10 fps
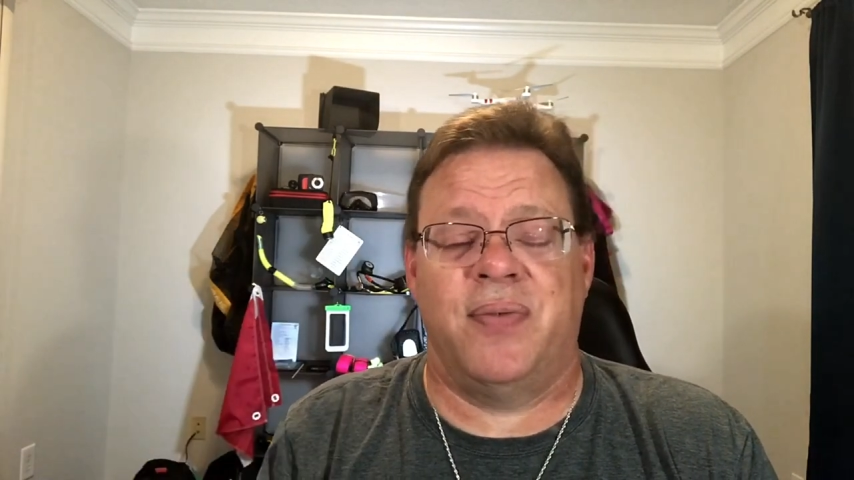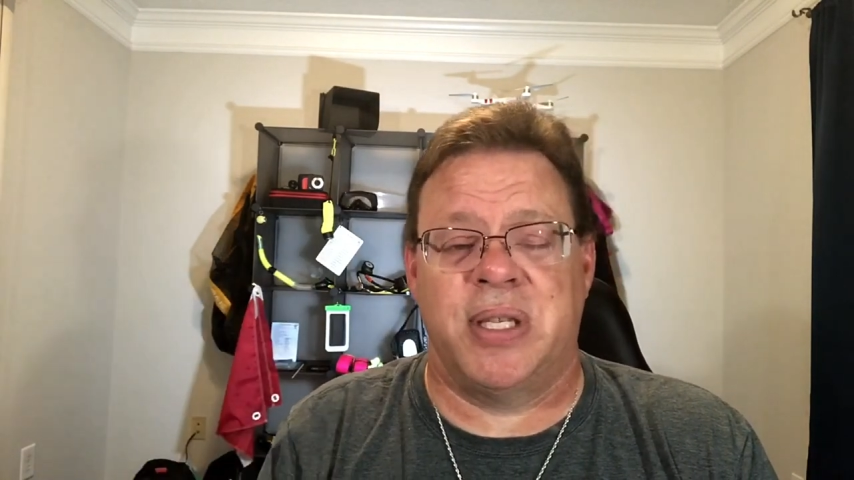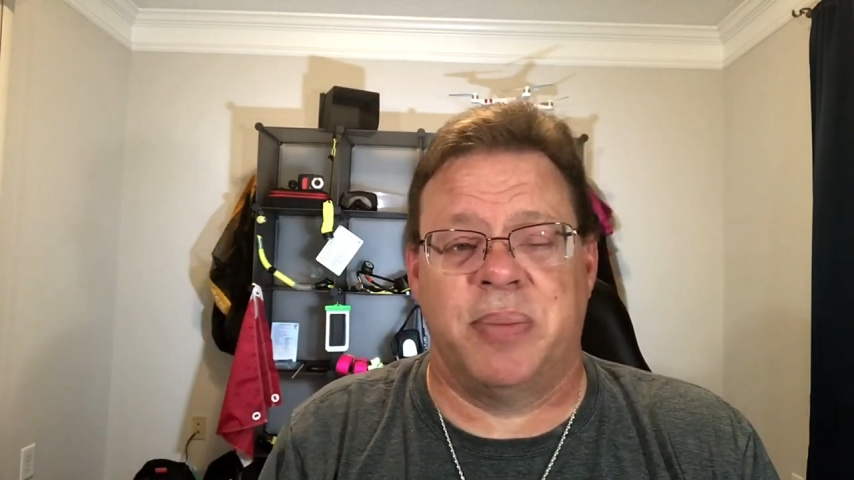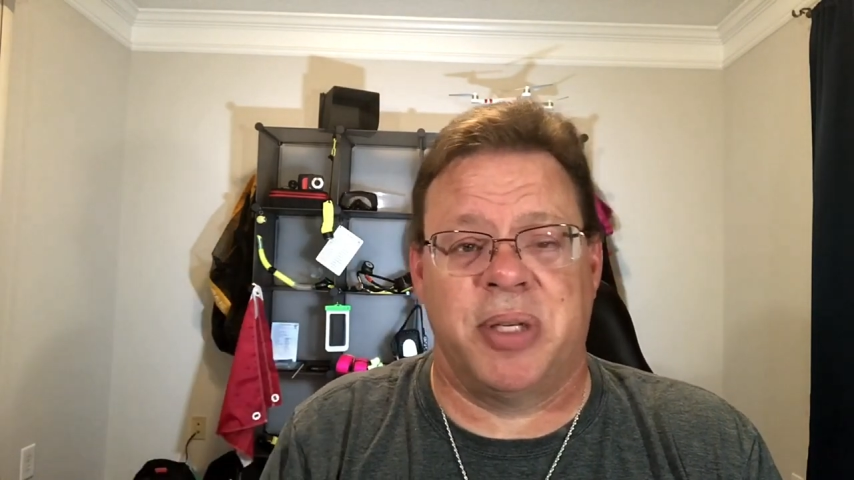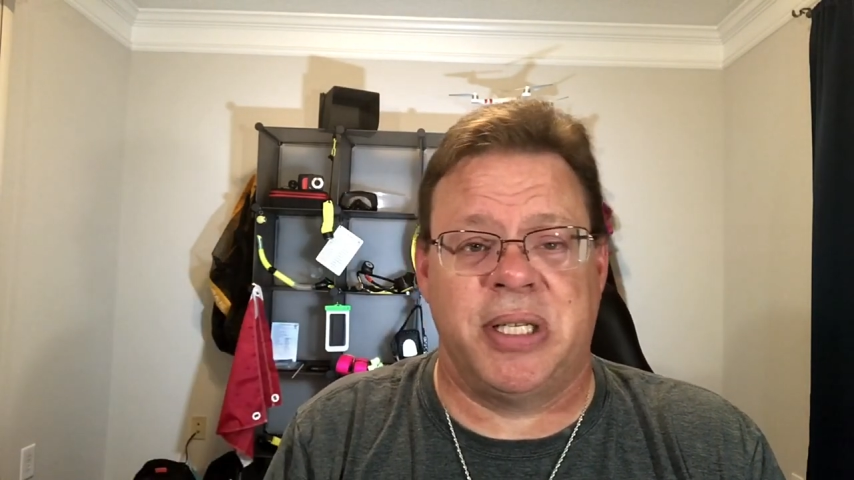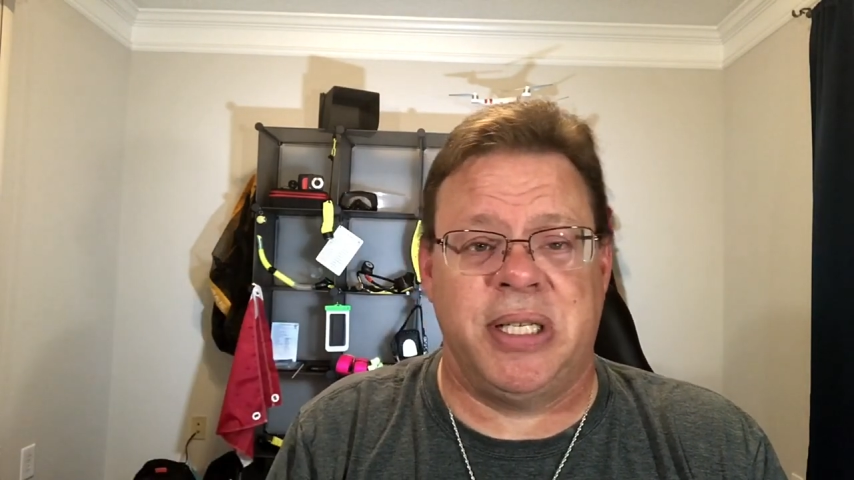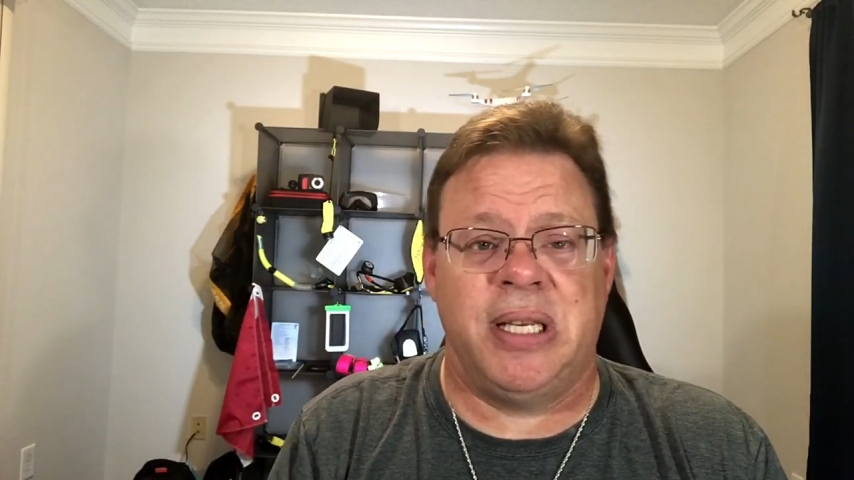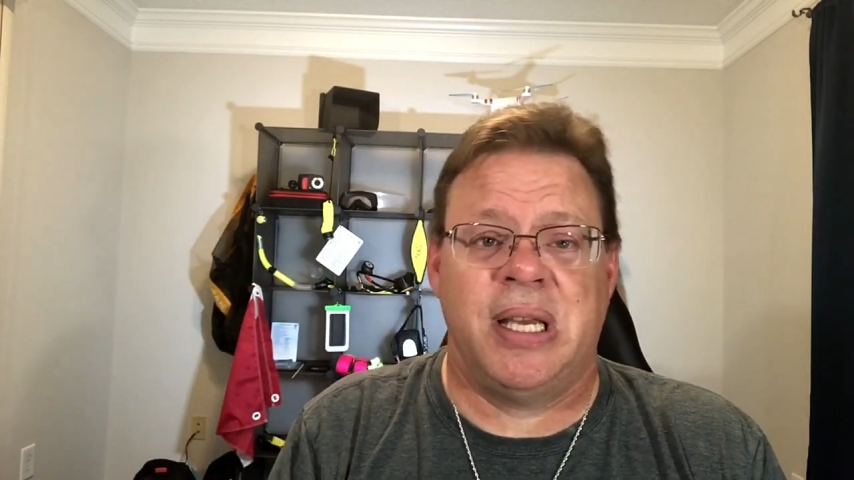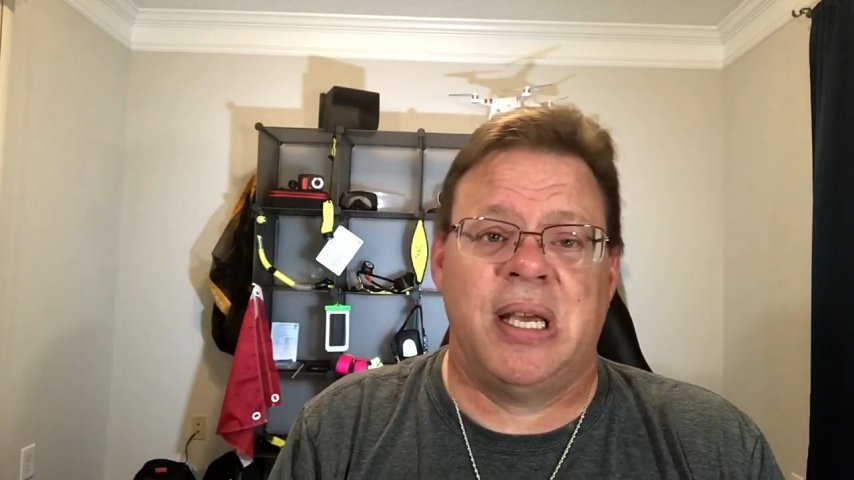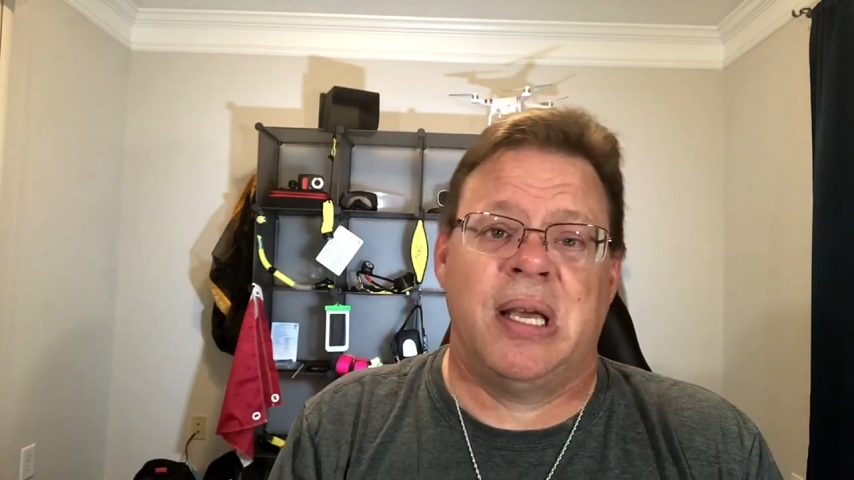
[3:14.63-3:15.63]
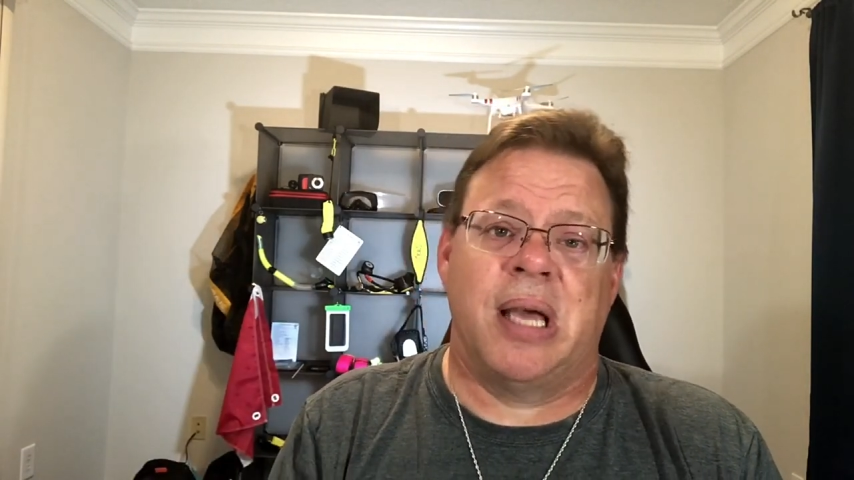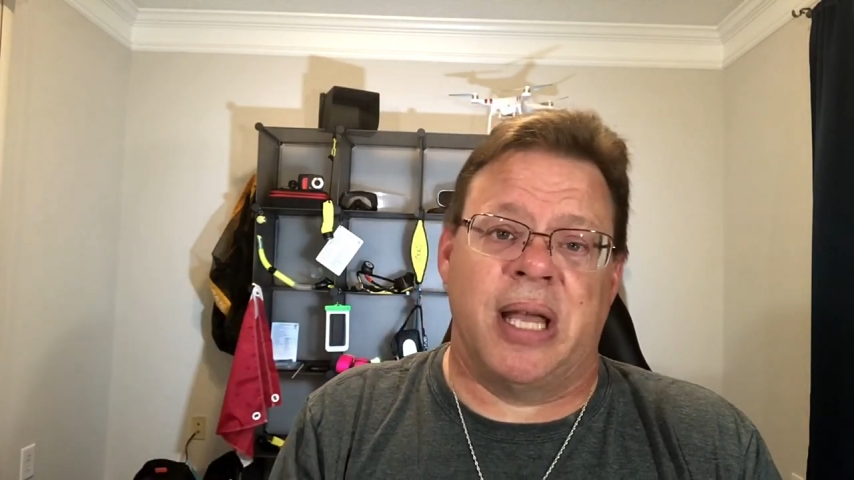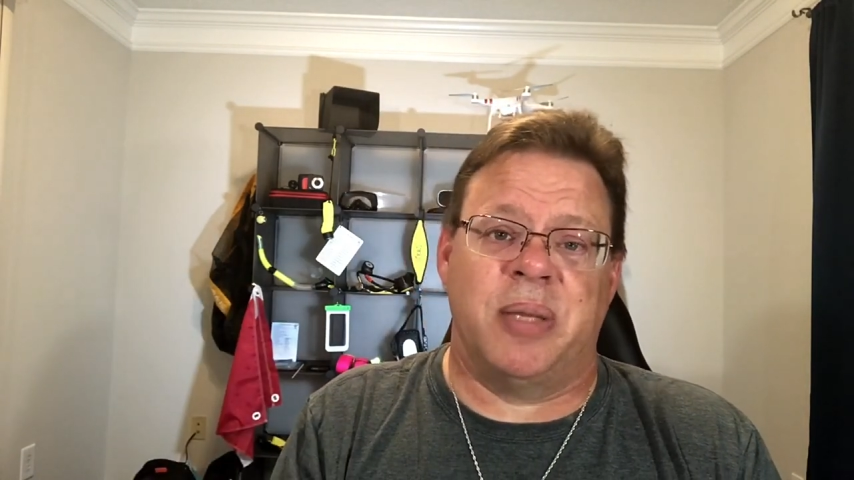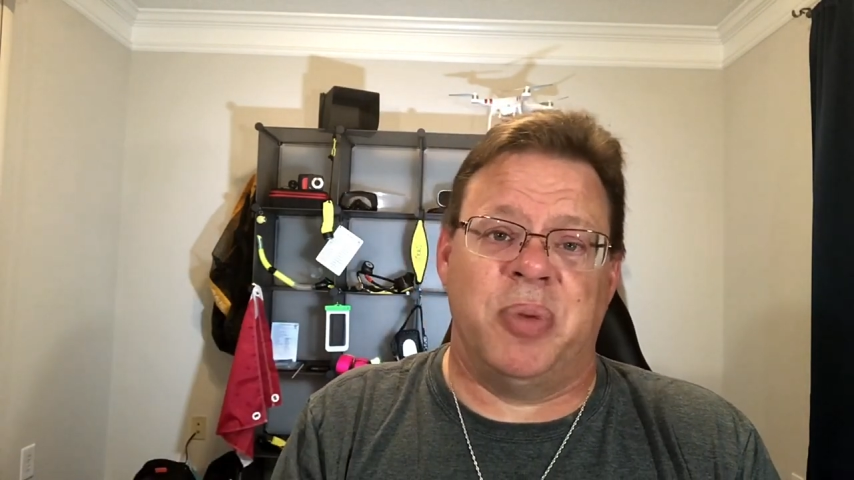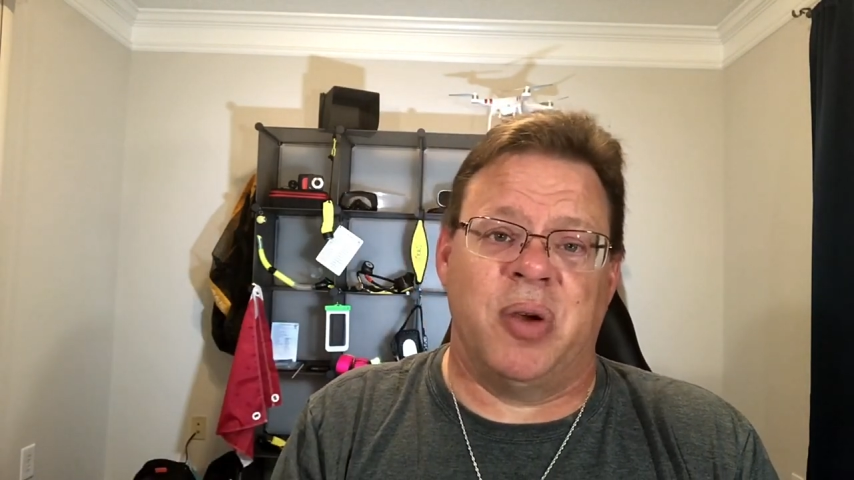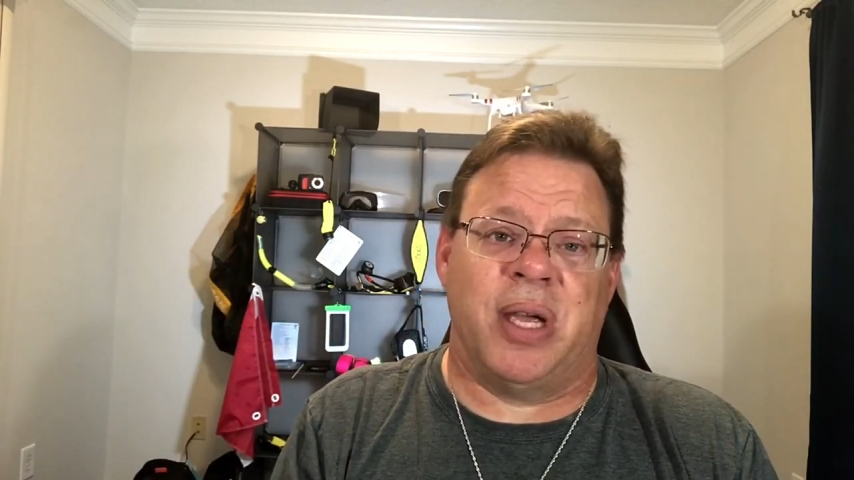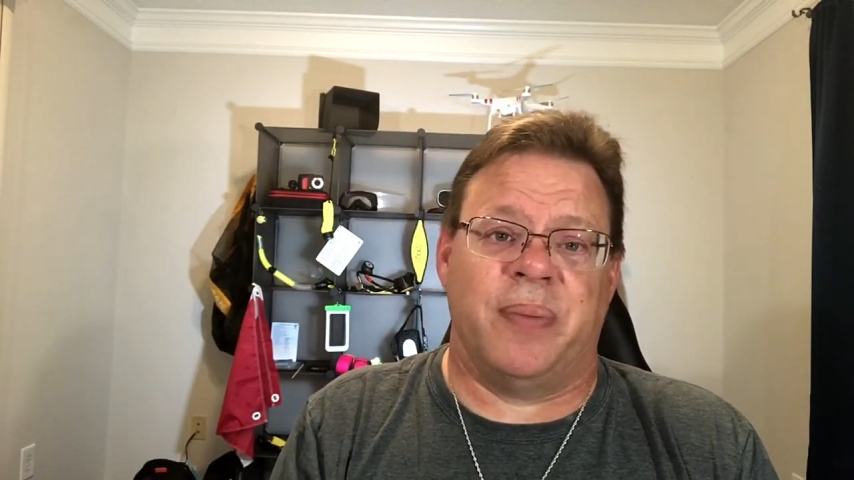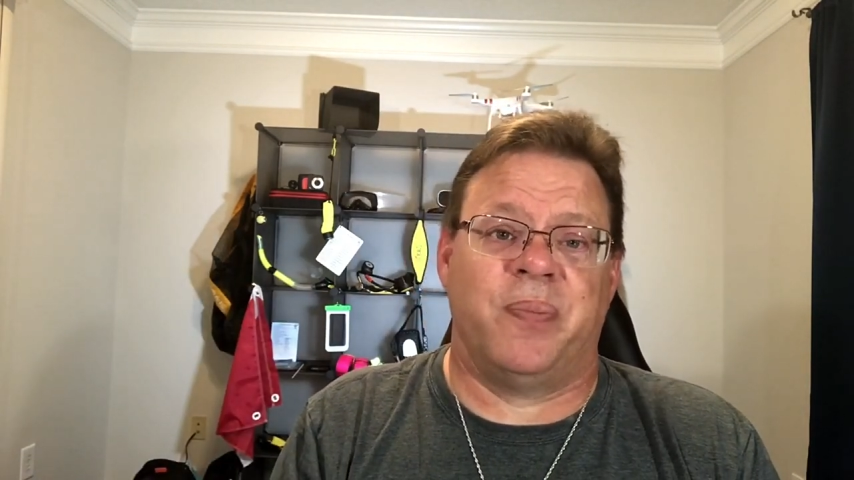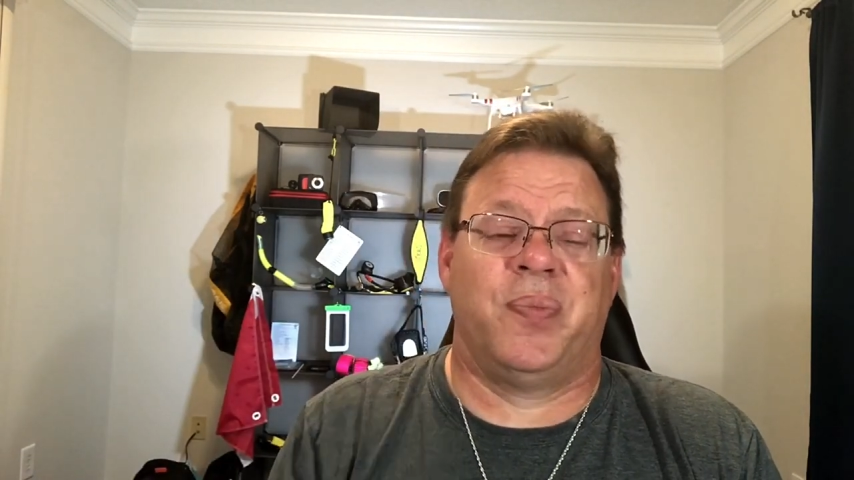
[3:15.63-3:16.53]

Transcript: visibility at the Buick.